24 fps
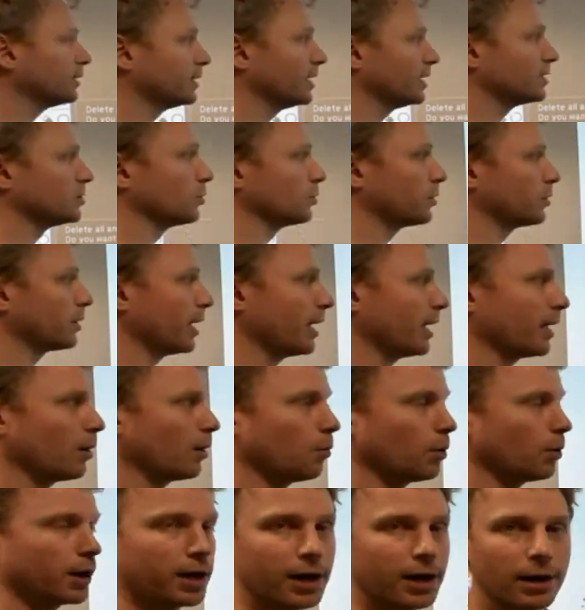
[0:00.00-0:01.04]
okay. I
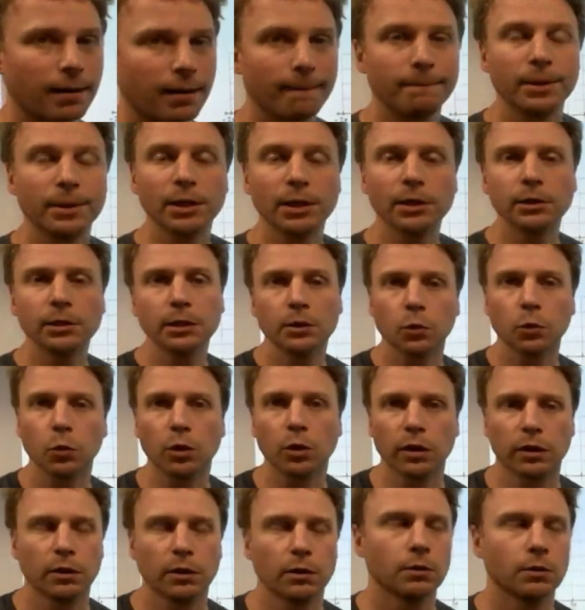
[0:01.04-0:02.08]
want to kind of build it with
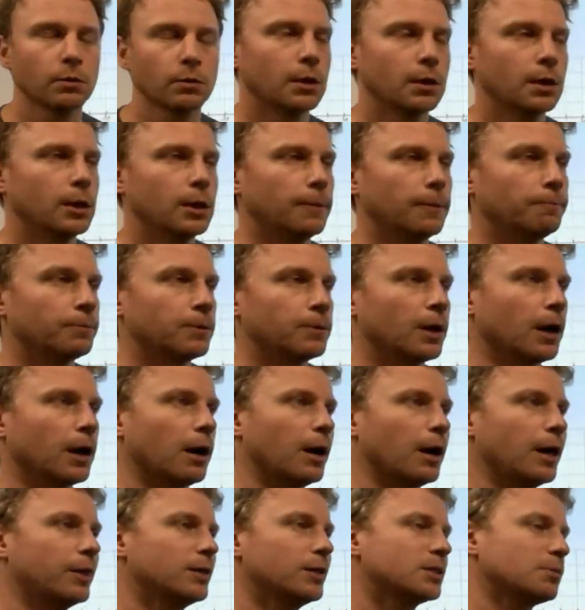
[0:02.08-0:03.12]
you.
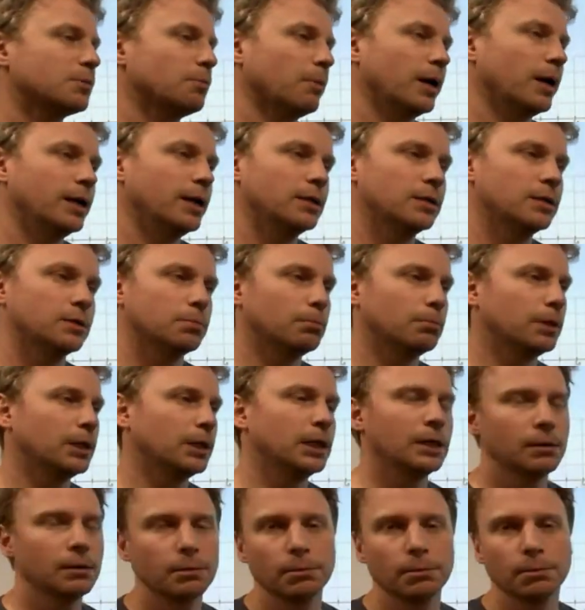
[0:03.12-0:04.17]
This might
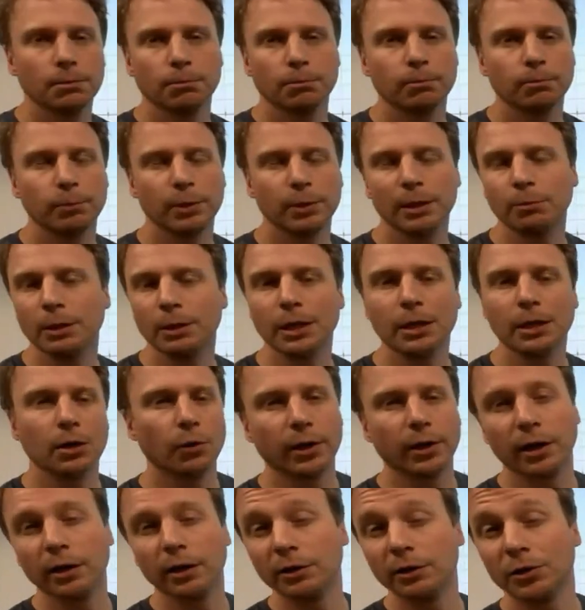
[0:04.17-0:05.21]
be me going a
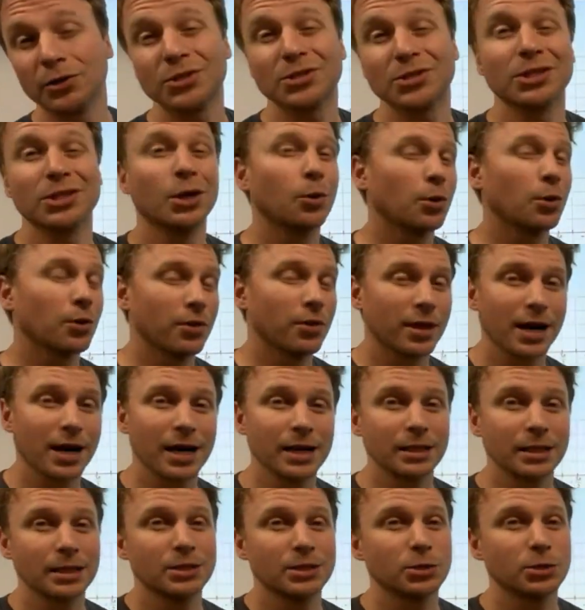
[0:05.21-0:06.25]
little slower than I
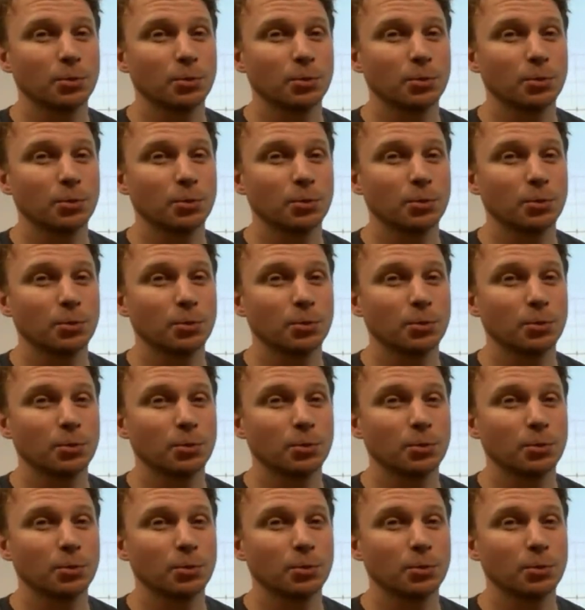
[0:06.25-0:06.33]
need to, but I